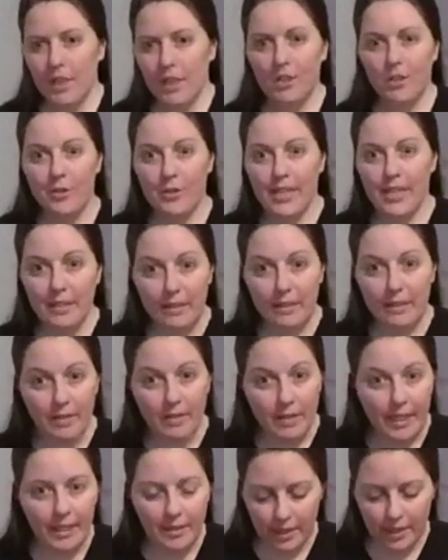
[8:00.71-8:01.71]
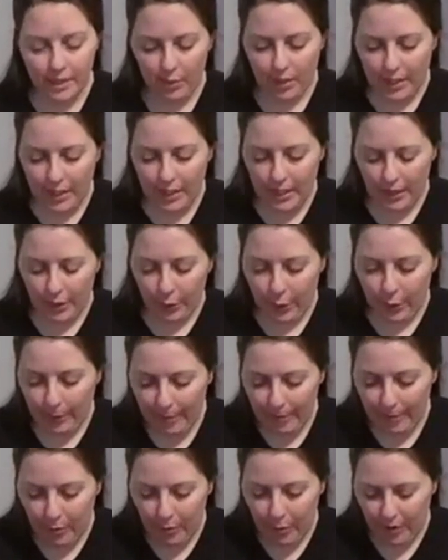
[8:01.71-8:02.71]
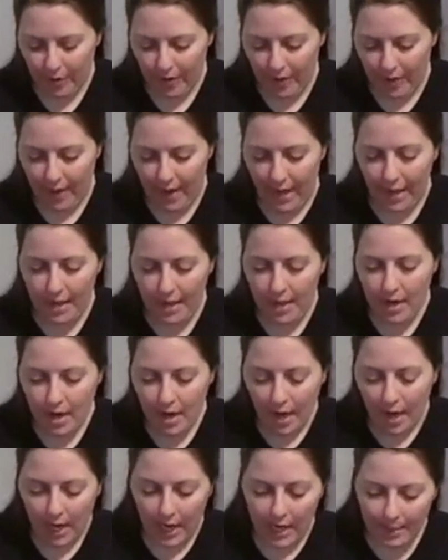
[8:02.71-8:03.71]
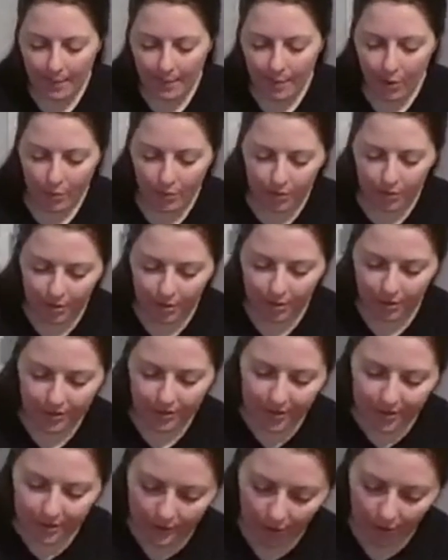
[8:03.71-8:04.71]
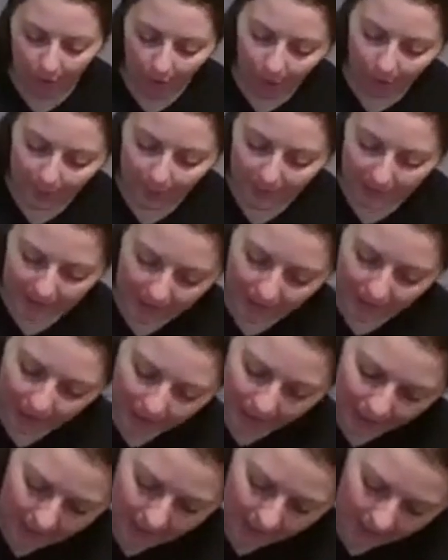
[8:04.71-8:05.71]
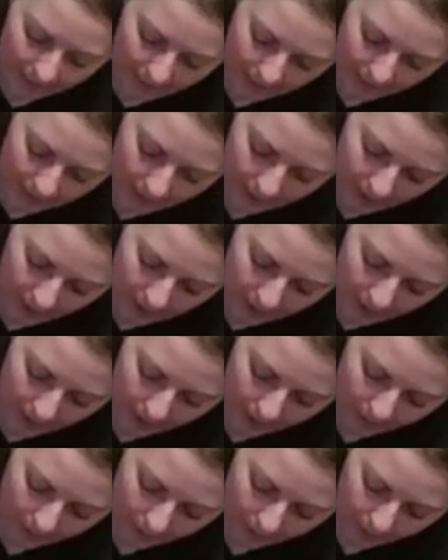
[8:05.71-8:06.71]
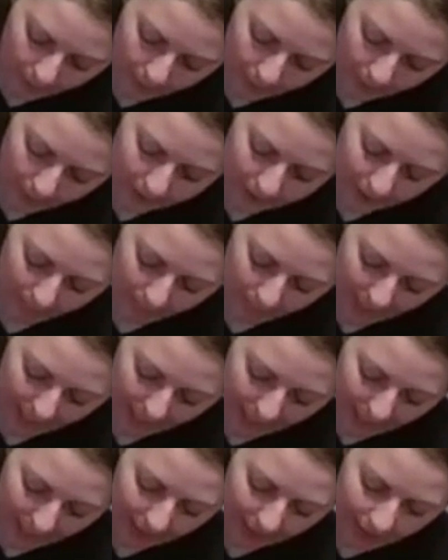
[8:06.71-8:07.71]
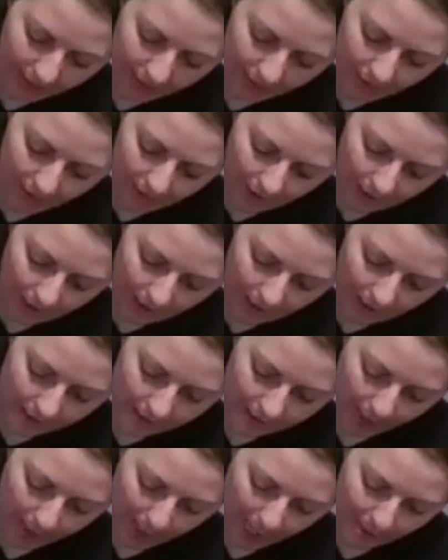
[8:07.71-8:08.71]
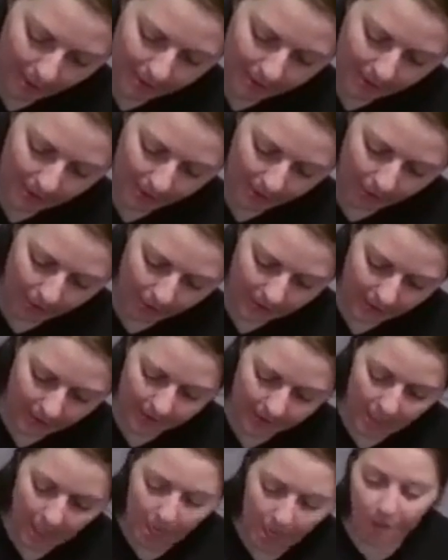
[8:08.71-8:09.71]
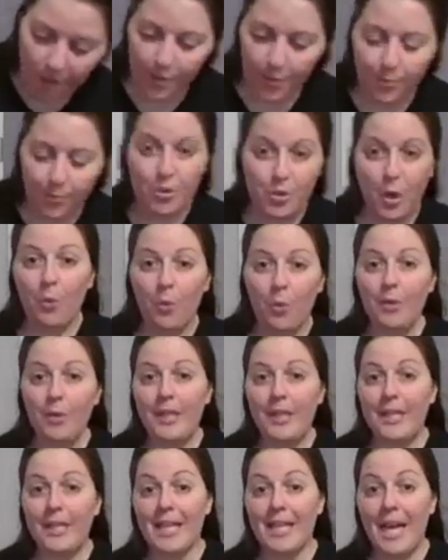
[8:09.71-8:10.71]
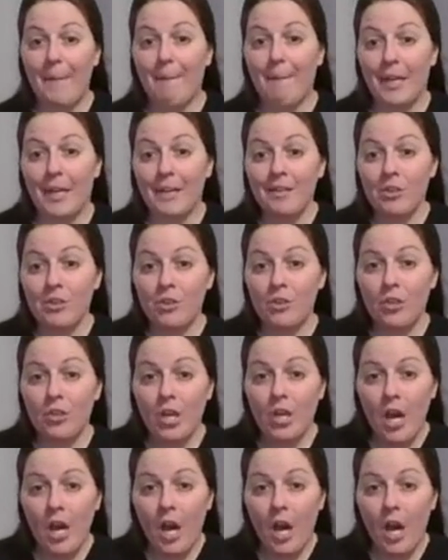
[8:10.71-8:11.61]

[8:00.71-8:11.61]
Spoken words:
using the lid, because we're going to need a little bit more than that, I'm going to just openly put some paint onto the popsicle sticks. You don't need that much.